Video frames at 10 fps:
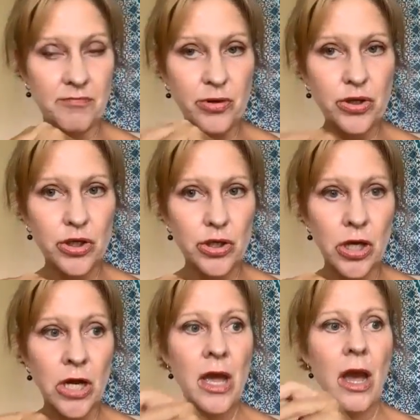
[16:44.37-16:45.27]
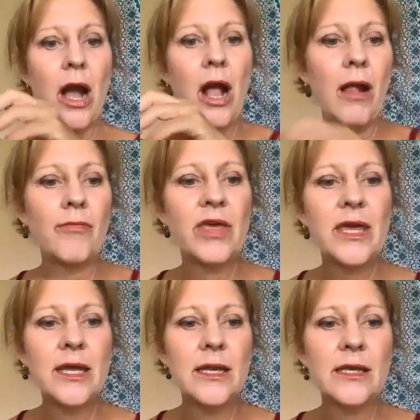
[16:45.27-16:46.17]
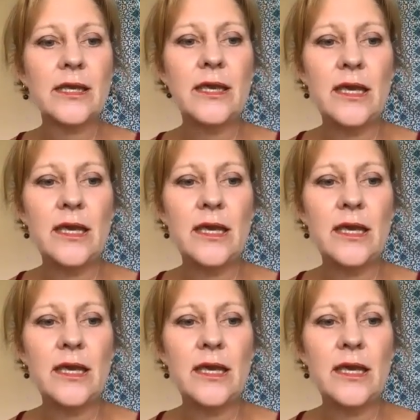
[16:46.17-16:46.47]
booker. And 5